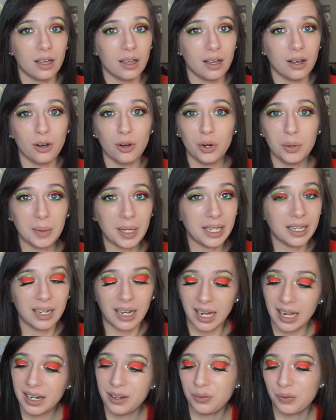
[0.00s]
Oh my
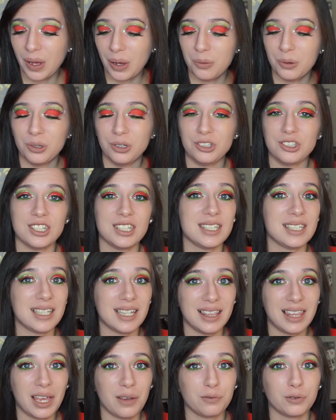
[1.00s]
god, if I would have just
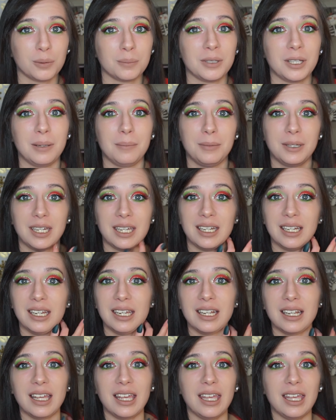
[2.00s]
did that from the beginning,